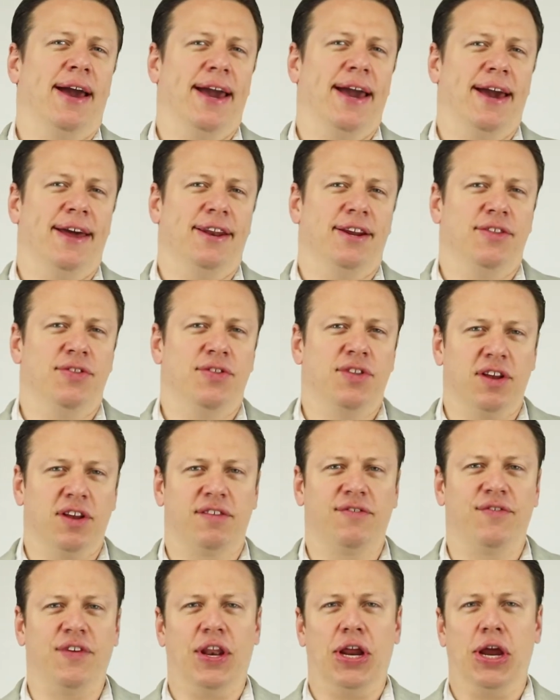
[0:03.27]
And in
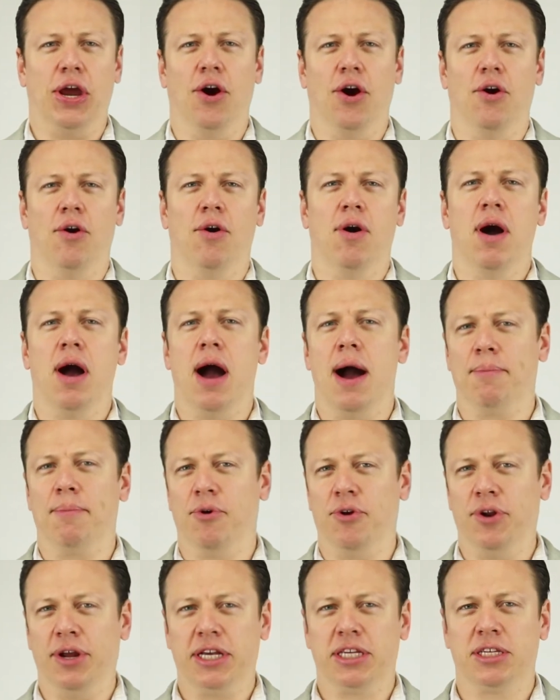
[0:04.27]
this video, I'm
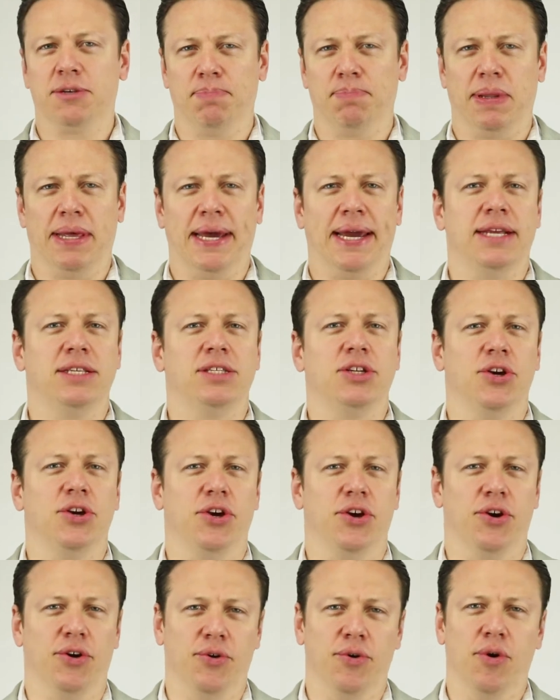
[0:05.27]
going to explain to
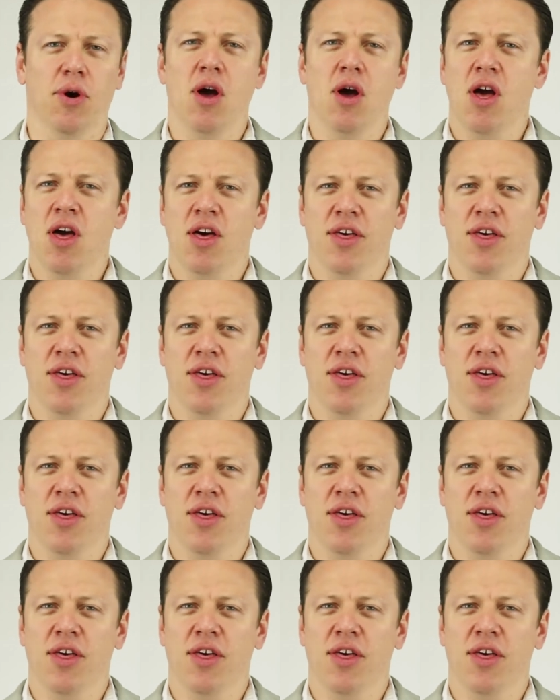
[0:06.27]
you